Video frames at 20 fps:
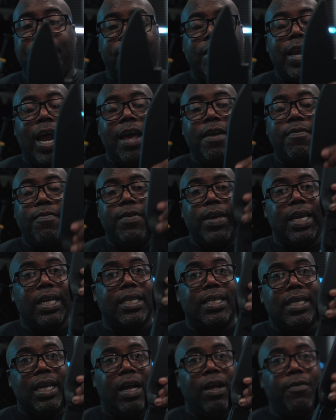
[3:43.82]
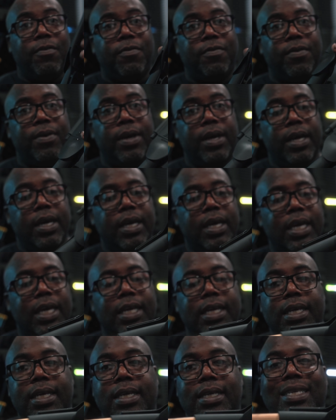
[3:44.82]
the knife itself
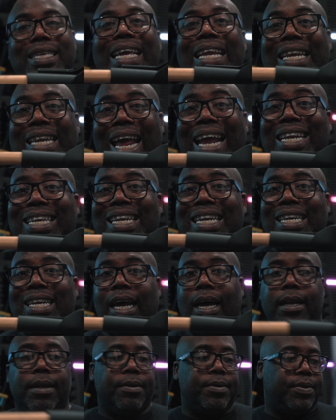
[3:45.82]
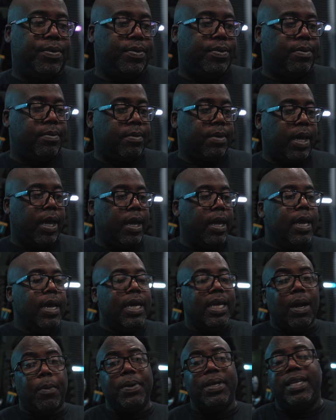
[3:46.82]
is $19. Okay.
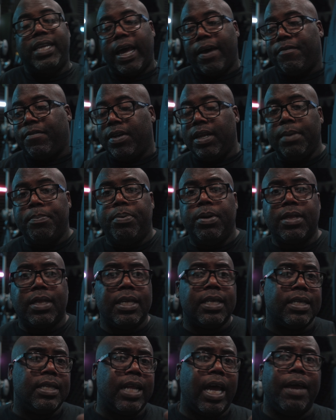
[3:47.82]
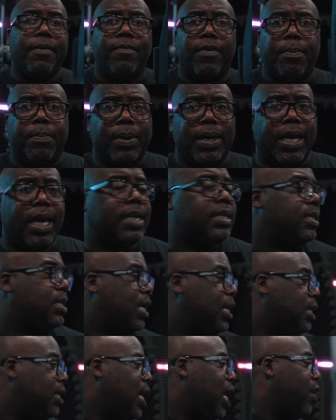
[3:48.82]
And I would definitely put this knife up against
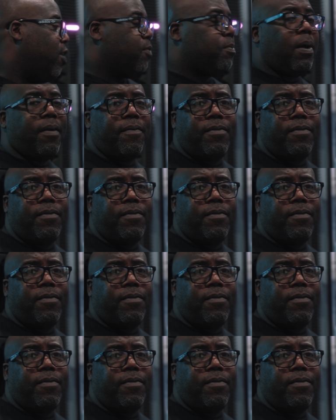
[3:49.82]
like a lot of my